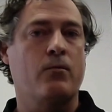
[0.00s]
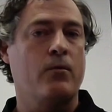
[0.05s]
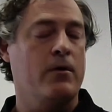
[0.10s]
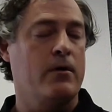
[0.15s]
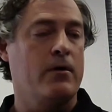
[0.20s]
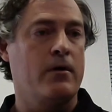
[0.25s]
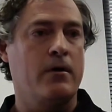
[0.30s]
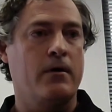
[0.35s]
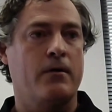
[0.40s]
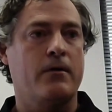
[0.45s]

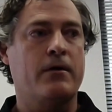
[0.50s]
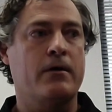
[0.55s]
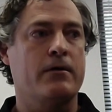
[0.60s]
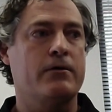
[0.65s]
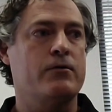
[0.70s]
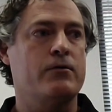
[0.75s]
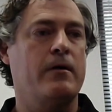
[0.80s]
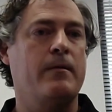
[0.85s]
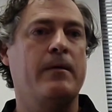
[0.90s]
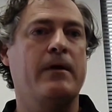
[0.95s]
We're
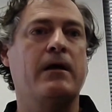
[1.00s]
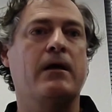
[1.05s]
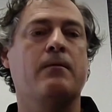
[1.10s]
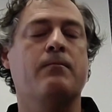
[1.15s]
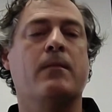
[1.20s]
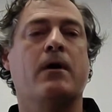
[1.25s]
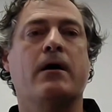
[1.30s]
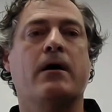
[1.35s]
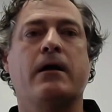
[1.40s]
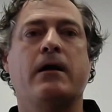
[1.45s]

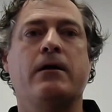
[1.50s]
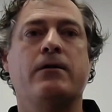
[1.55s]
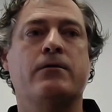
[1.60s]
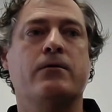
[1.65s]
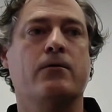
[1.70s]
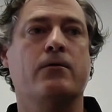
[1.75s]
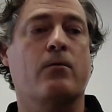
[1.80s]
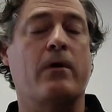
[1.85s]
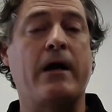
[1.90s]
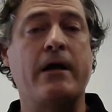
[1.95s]
contributing money
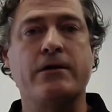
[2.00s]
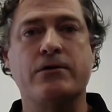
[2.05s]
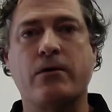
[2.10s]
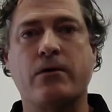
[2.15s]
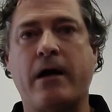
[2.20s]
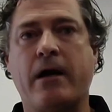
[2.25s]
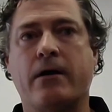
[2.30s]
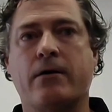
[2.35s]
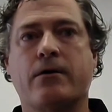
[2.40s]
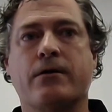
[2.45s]
to range
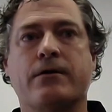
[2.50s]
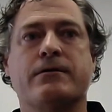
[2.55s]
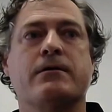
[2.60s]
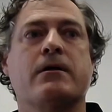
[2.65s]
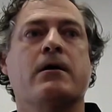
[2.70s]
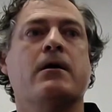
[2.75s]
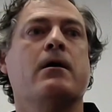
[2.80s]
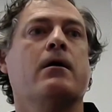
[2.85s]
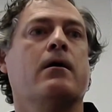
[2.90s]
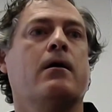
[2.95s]
riders,